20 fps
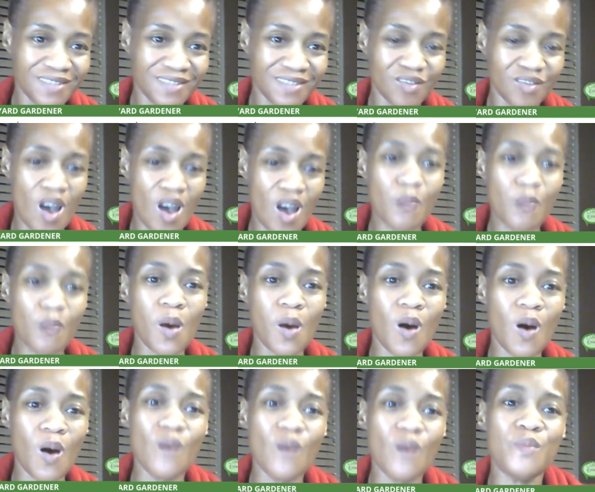I'm an
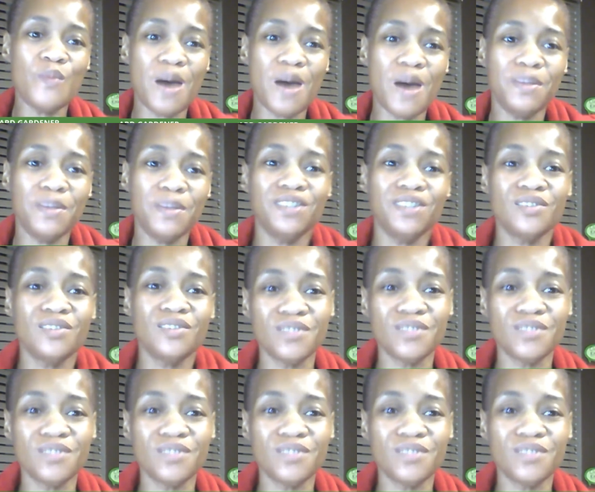old mama too.